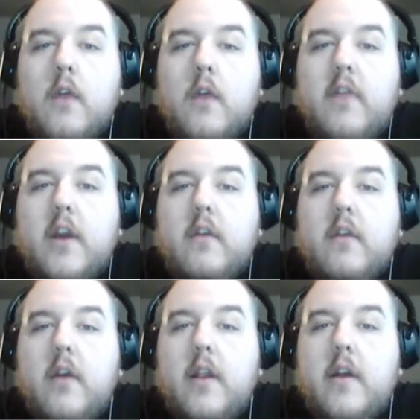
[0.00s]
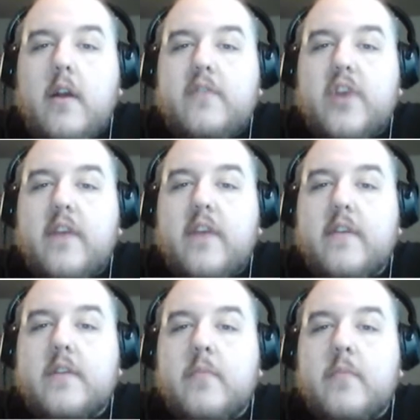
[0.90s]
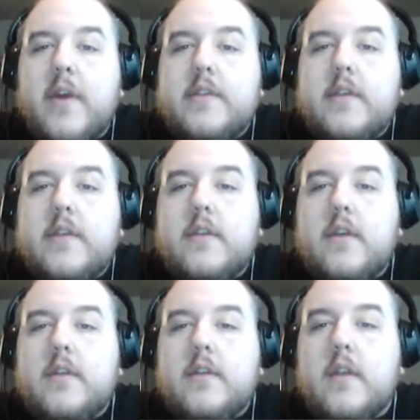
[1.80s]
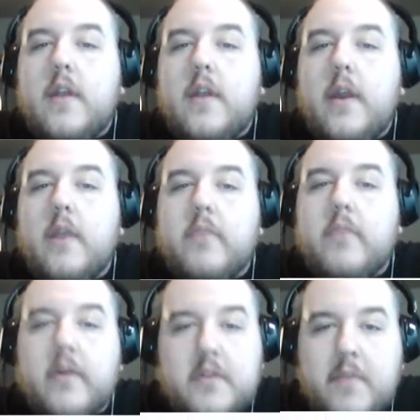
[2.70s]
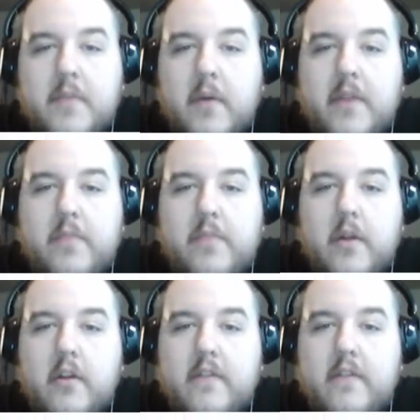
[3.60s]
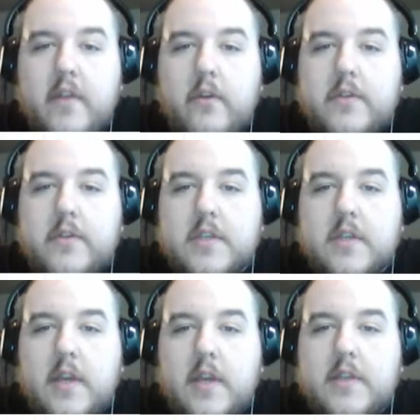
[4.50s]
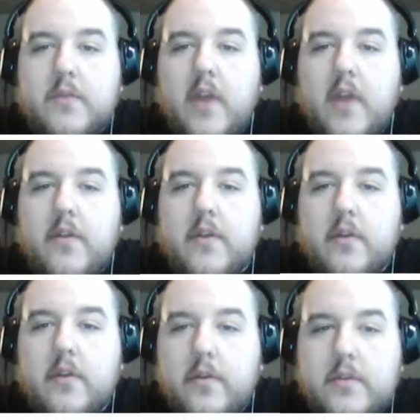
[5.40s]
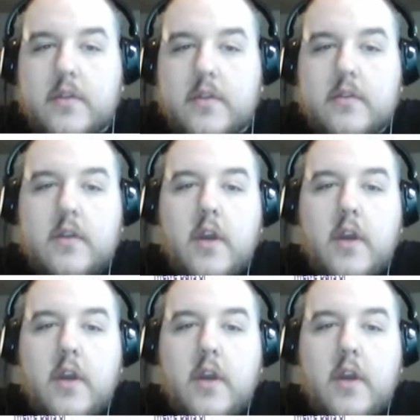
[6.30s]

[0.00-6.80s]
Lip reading: had quite a lot of traffic to my 6 geese a laying post about why the plural of goose is geese rather than gooses.